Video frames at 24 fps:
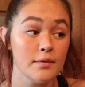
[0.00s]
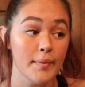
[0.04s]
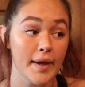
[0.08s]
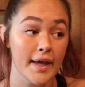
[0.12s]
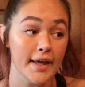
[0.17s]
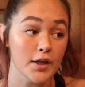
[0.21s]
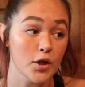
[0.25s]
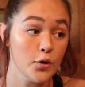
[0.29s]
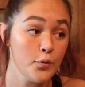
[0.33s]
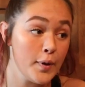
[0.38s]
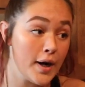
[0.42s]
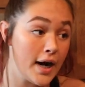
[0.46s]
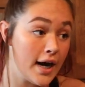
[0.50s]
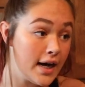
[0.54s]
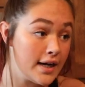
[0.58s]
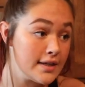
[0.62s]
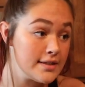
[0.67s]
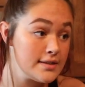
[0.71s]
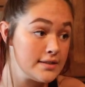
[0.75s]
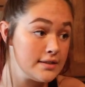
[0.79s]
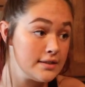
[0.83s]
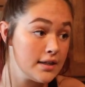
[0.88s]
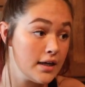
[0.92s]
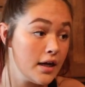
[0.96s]
tomato
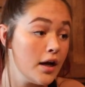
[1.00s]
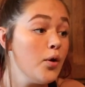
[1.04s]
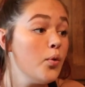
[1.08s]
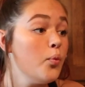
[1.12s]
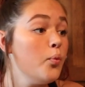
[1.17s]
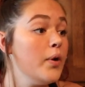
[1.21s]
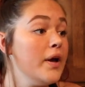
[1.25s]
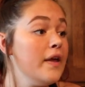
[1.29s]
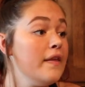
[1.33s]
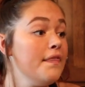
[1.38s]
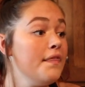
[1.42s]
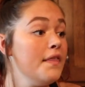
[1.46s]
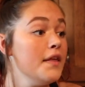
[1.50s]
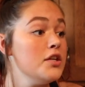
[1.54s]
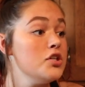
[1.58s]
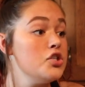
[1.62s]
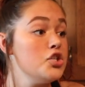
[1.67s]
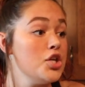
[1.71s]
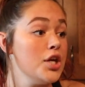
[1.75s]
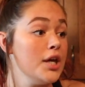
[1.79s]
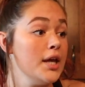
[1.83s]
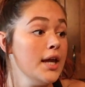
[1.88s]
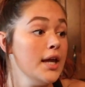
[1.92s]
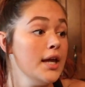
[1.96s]
pasta with
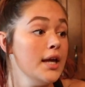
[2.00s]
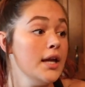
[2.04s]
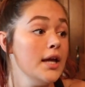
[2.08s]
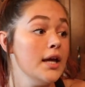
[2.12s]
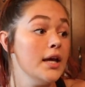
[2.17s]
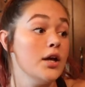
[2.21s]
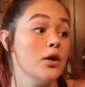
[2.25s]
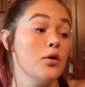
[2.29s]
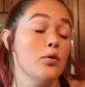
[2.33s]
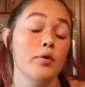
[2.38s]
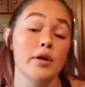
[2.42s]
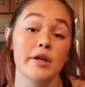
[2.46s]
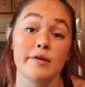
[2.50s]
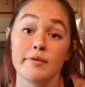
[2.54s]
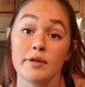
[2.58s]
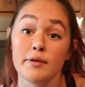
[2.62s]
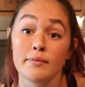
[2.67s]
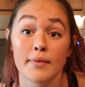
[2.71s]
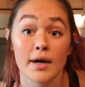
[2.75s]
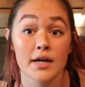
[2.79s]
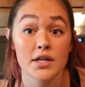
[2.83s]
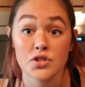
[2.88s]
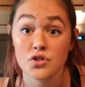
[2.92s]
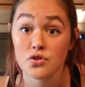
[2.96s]
chicken and creamy
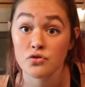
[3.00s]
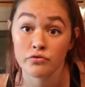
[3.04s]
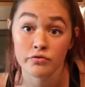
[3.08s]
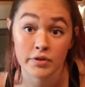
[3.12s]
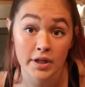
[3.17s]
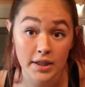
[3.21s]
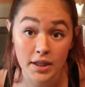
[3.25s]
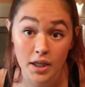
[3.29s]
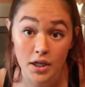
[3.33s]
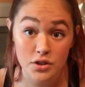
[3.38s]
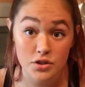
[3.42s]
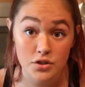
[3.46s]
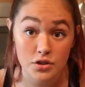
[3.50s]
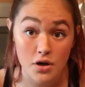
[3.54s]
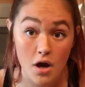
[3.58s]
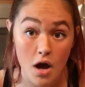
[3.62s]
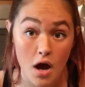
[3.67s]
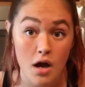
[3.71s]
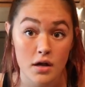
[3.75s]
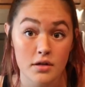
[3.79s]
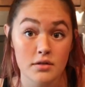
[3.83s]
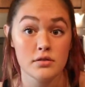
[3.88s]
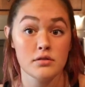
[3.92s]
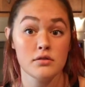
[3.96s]
mozzarella
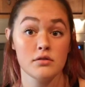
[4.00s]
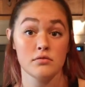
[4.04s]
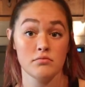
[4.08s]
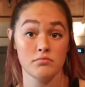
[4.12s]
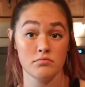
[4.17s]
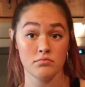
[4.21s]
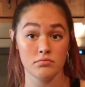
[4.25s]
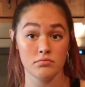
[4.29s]
sauce.